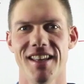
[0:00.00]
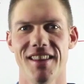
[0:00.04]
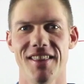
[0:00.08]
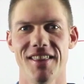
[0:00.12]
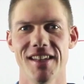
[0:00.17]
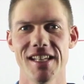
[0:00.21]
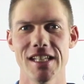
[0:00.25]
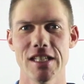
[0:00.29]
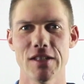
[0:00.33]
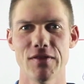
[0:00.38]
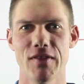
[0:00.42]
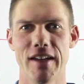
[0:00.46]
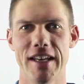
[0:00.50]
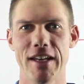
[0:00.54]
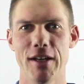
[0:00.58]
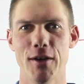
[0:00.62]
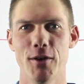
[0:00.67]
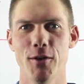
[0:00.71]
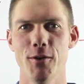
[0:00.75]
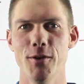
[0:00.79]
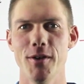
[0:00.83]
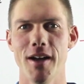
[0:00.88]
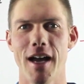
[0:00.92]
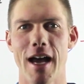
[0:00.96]
In this
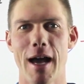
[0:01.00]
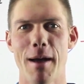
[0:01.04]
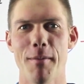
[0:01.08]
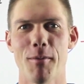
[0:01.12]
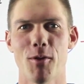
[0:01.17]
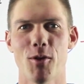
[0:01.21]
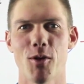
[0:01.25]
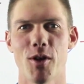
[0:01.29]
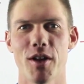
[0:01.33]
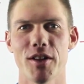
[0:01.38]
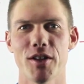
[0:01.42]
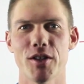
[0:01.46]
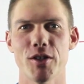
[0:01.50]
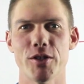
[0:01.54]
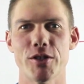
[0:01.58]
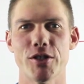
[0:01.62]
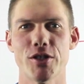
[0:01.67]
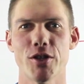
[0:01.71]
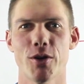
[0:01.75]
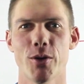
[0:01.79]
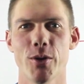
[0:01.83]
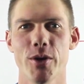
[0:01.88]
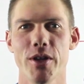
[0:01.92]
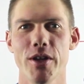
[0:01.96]
video, I'm going to
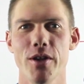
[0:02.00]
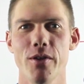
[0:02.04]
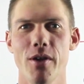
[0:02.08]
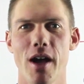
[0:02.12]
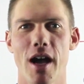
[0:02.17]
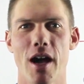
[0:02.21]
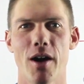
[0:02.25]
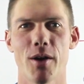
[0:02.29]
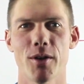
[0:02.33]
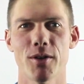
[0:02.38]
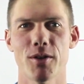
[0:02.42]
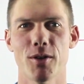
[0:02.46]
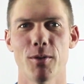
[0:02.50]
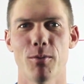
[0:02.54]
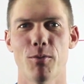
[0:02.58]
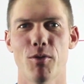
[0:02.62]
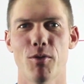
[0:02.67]
show you how to